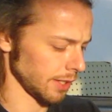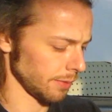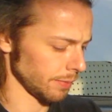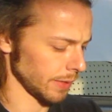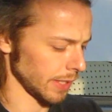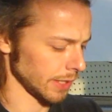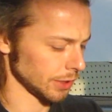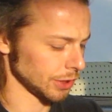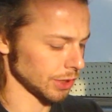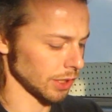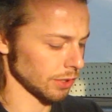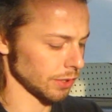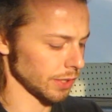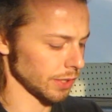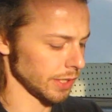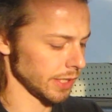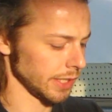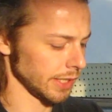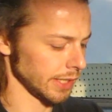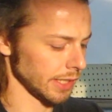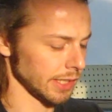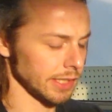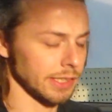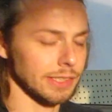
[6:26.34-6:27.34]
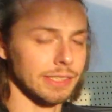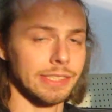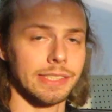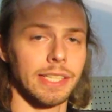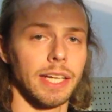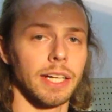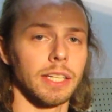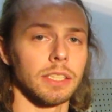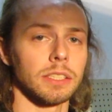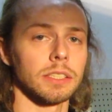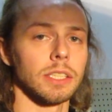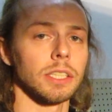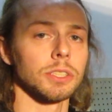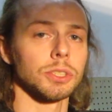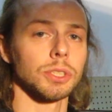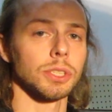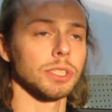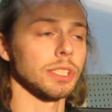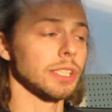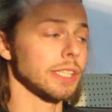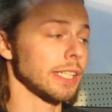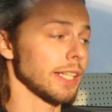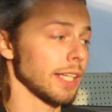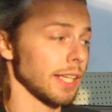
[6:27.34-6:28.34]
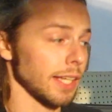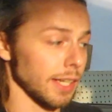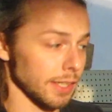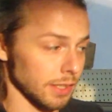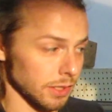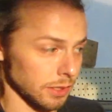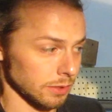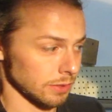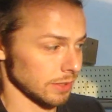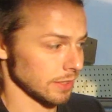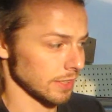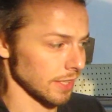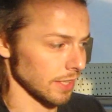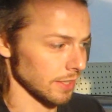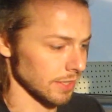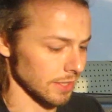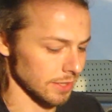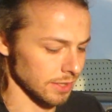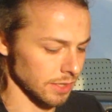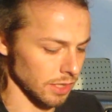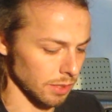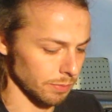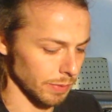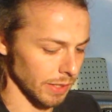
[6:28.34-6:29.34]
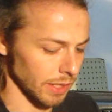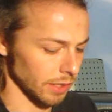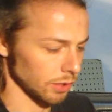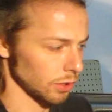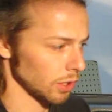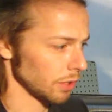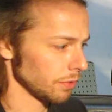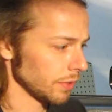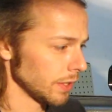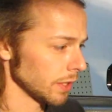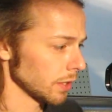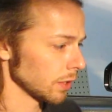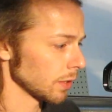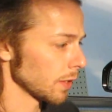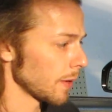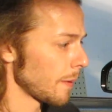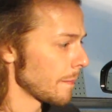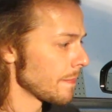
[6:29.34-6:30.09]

I'm not generating any static electricity that could set this airbag off either.